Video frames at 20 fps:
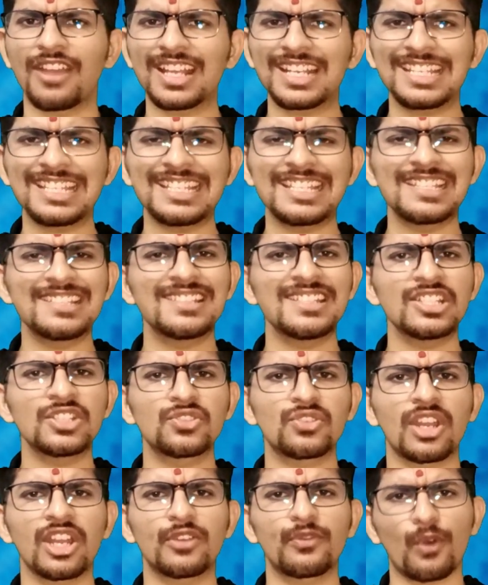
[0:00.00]
very easy
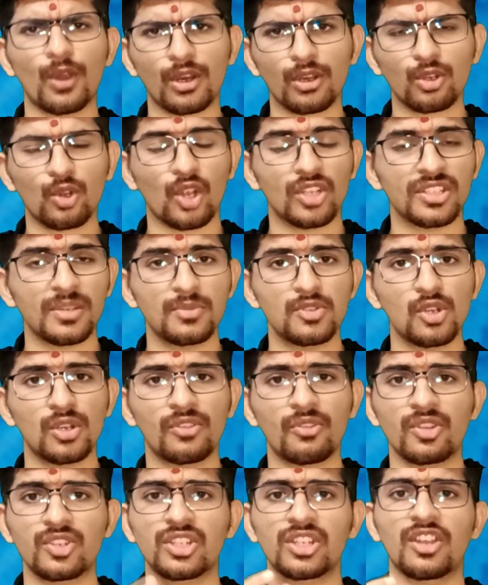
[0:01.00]
straightforward
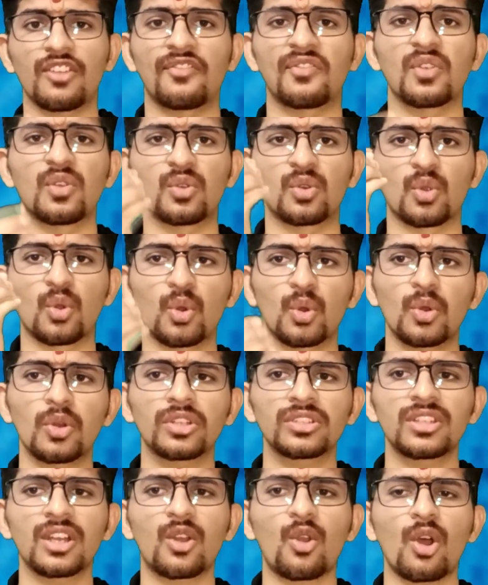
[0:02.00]
conceptual question if you
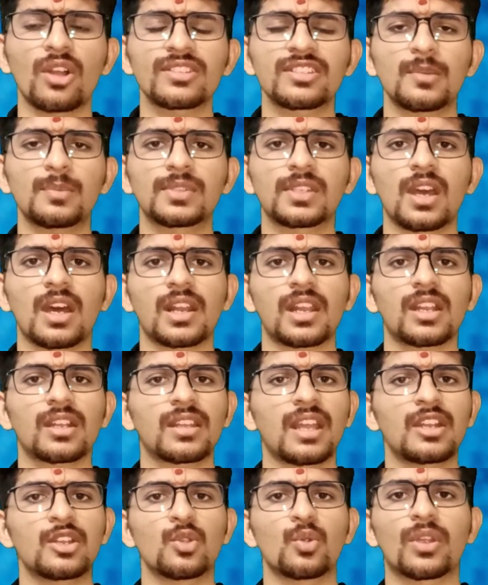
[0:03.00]
know the concepts correct
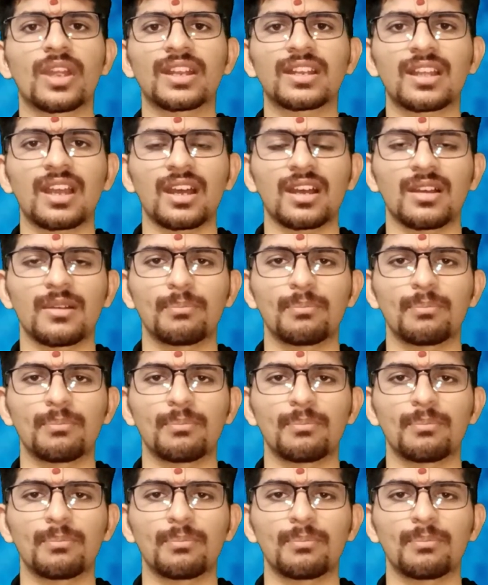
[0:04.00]
then you can